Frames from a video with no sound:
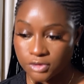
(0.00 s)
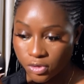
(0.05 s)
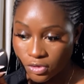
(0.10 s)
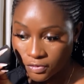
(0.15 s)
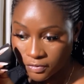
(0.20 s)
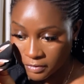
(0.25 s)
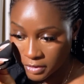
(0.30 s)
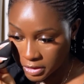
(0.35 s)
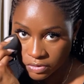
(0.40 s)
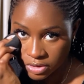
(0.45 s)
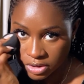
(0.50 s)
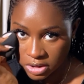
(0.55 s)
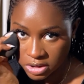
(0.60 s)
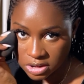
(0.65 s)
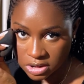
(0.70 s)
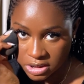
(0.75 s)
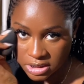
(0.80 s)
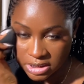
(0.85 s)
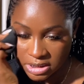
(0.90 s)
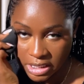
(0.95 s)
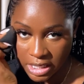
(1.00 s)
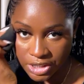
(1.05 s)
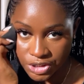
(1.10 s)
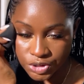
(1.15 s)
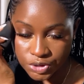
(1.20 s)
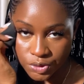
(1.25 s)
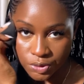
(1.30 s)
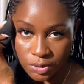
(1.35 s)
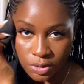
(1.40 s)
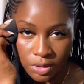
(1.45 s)
over, use it to
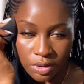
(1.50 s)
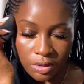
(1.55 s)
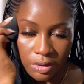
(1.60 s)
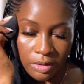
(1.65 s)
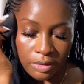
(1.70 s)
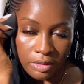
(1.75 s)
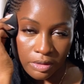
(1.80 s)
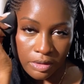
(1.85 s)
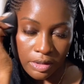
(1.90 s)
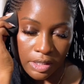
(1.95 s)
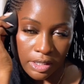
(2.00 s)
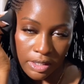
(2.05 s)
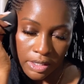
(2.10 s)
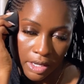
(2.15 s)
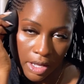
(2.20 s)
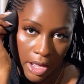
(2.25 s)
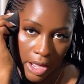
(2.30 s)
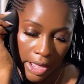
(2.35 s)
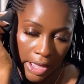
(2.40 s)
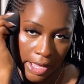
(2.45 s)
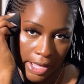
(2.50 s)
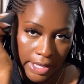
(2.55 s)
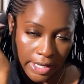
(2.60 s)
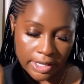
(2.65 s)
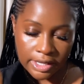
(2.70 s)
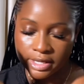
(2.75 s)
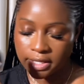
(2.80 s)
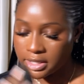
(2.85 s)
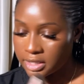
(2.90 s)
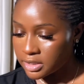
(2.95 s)
snatch your eye.
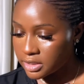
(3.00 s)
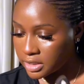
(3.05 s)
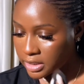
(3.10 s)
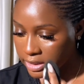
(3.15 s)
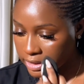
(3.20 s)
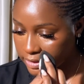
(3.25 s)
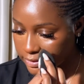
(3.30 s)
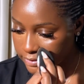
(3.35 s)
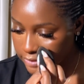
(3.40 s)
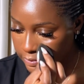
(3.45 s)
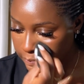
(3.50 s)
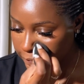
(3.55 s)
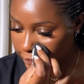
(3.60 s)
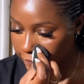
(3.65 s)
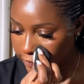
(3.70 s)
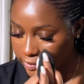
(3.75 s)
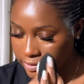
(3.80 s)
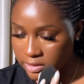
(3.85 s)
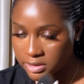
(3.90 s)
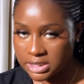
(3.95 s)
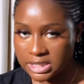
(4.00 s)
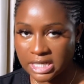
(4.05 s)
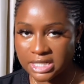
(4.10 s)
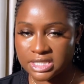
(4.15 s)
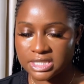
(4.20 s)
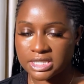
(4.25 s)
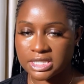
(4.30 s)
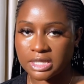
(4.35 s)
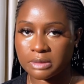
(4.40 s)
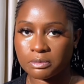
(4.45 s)
It gives a more
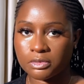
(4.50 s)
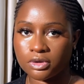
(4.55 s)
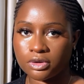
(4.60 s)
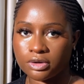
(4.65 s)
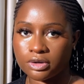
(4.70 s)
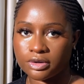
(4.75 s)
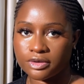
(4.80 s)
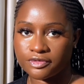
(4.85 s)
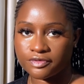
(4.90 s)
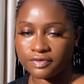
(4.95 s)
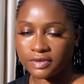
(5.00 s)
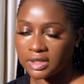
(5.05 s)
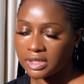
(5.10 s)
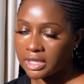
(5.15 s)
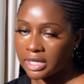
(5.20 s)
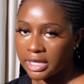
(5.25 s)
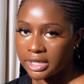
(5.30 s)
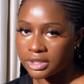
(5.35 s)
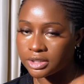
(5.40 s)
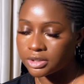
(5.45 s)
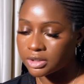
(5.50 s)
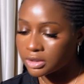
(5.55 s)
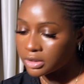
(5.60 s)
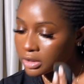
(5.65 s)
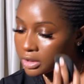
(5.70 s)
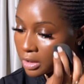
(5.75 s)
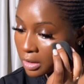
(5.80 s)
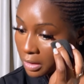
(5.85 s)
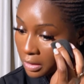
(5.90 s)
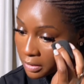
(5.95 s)
sexy, more feline
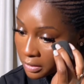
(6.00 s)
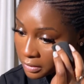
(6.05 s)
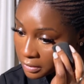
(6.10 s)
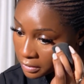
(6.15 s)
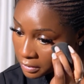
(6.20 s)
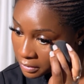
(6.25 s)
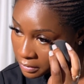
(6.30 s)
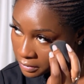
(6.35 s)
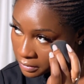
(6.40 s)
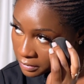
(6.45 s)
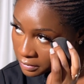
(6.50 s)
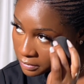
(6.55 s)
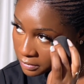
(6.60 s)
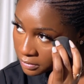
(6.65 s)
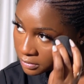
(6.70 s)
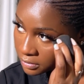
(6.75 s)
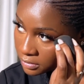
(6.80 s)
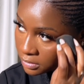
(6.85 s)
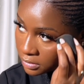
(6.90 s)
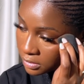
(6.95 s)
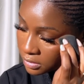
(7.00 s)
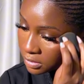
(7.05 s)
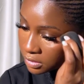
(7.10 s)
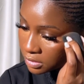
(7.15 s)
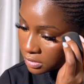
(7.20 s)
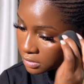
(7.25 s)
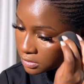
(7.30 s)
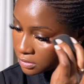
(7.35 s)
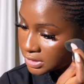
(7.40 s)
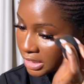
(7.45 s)
look.
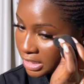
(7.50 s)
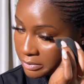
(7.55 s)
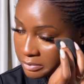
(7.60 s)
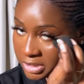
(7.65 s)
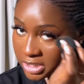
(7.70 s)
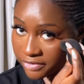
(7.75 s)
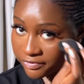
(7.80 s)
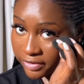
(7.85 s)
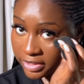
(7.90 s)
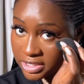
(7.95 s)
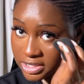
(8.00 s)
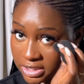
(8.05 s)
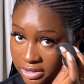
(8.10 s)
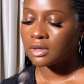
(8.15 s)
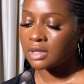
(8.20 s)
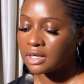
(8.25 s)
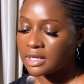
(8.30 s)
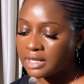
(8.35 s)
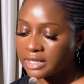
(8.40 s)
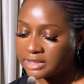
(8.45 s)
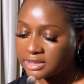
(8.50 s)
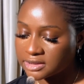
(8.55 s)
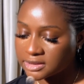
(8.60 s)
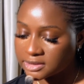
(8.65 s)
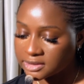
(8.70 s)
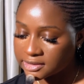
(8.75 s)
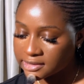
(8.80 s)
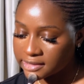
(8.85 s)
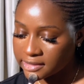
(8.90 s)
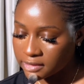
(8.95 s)
It's like a mini facelift. I like to
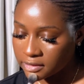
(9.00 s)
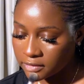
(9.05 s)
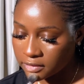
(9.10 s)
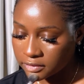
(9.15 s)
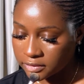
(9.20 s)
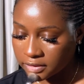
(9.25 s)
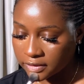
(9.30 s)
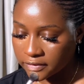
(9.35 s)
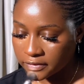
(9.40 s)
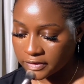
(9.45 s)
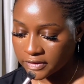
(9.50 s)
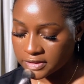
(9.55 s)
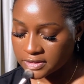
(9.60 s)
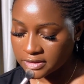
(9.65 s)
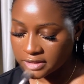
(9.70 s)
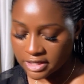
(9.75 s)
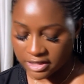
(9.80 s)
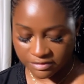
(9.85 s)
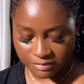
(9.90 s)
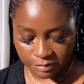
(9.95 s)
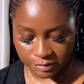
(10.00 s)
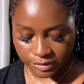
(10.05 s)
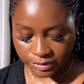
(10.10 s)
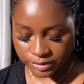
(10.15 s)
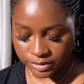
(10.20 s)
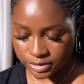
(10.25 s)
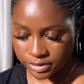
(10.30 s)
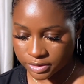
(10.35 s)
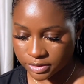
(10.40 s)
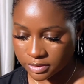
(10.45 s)
set all the areas that I've
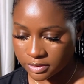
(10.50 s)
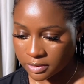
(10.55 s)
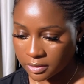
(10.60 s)
put